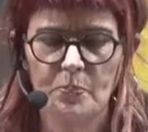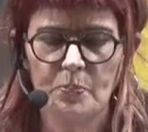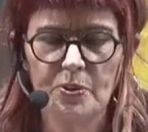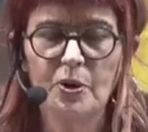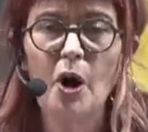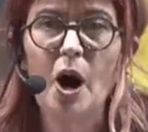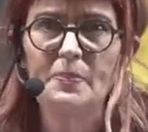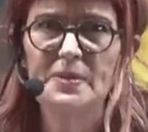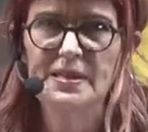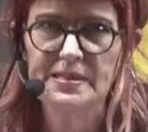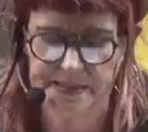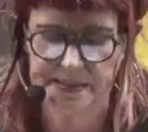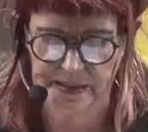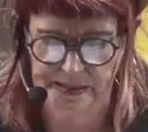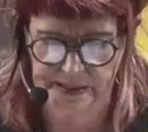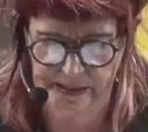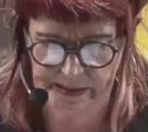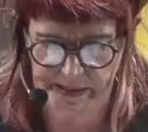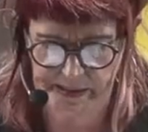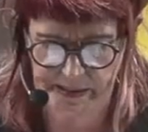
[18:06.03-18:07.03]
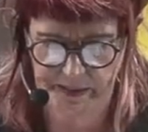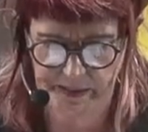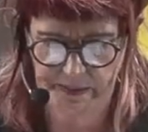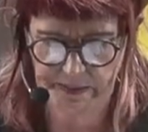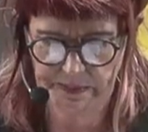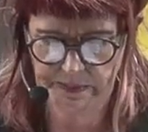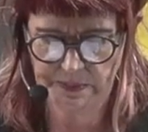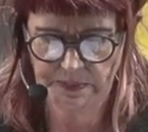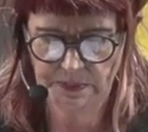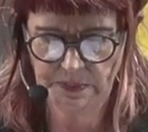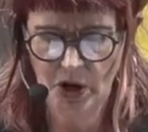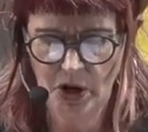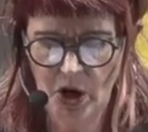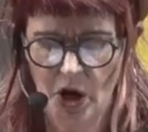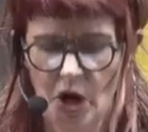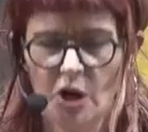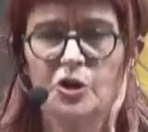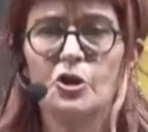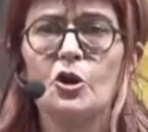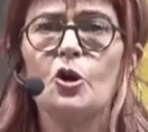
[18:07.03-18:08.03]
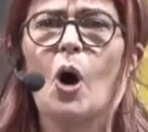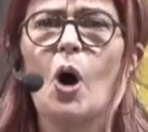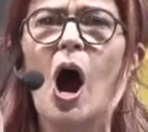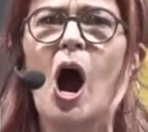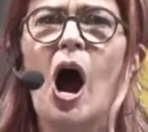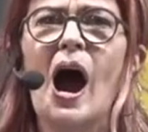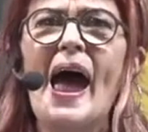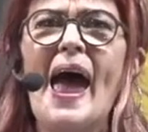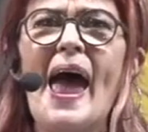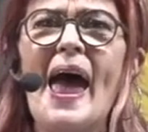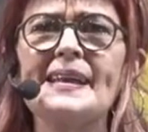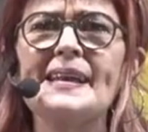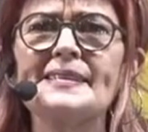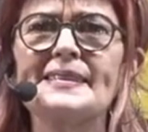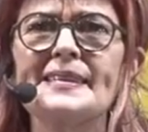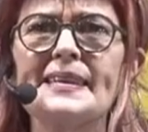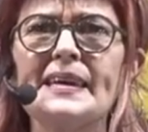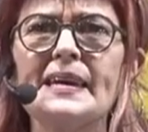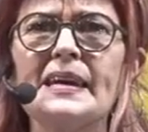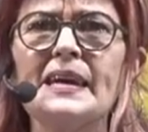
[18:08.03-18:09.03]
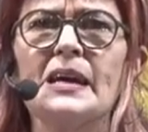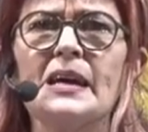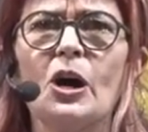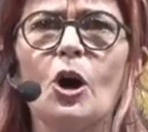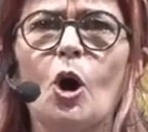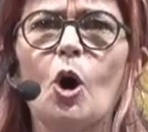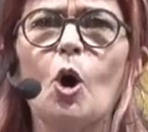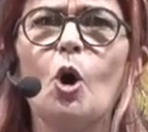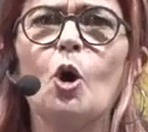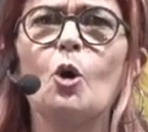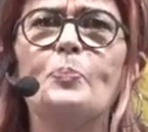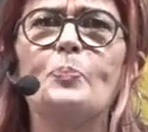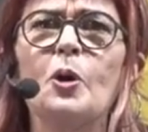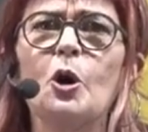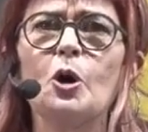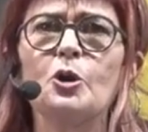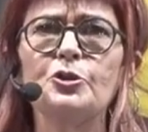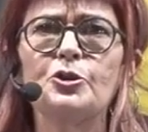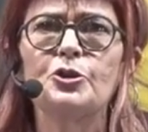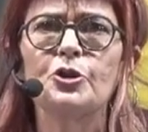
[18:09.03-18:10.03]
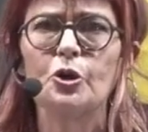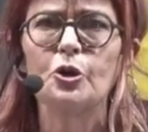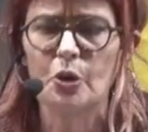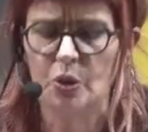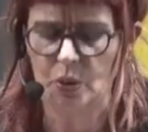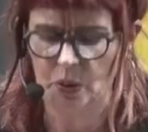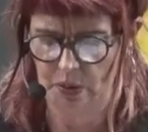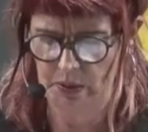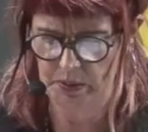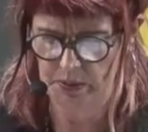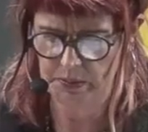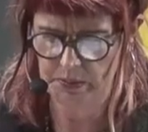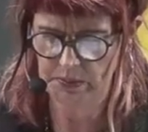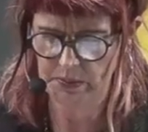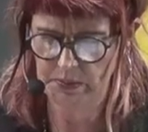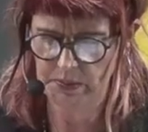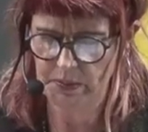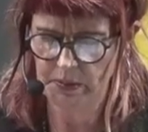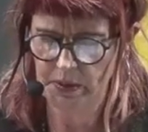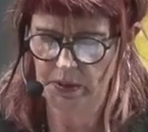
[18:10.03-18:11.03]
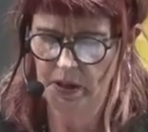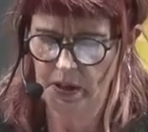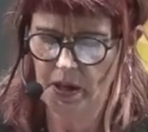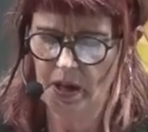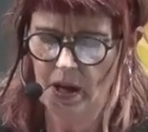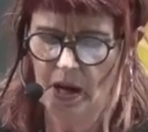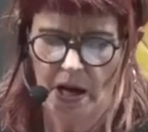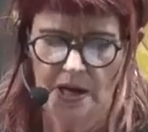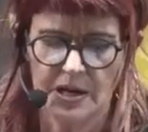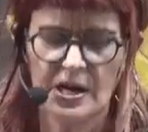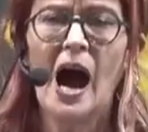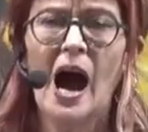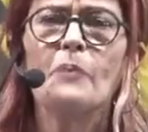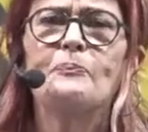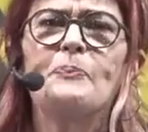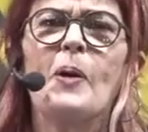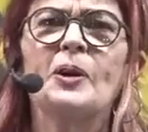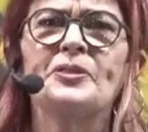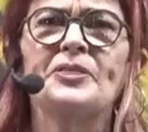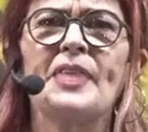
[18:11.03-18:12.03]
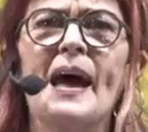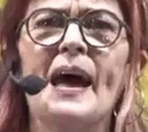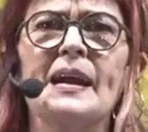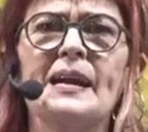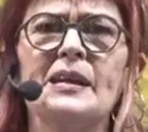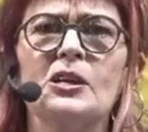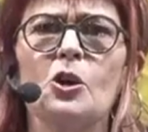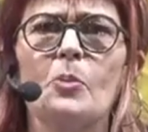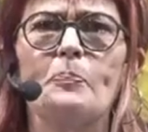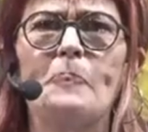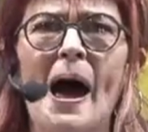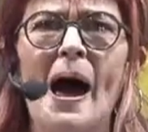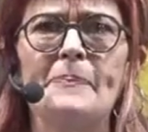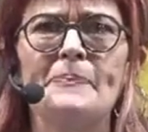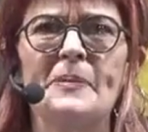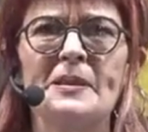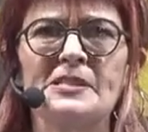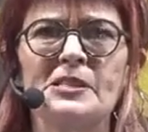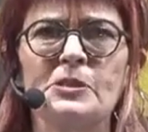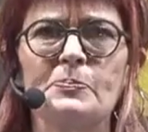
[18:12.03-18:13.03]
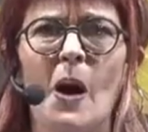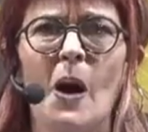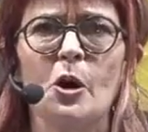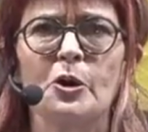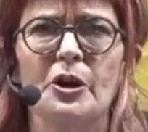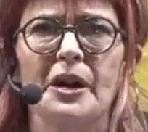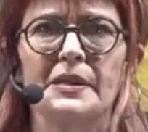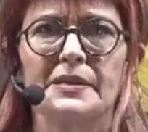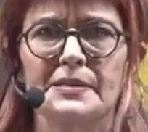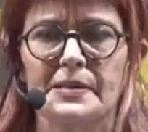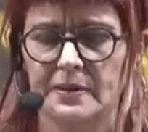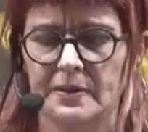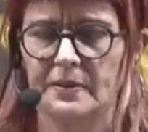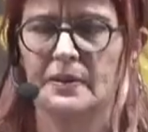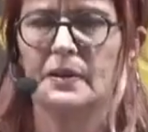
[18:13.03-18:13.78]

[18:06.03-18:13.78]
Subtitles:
promises. You are anti-Ubuntu. Now put that in your pipe and smoke it.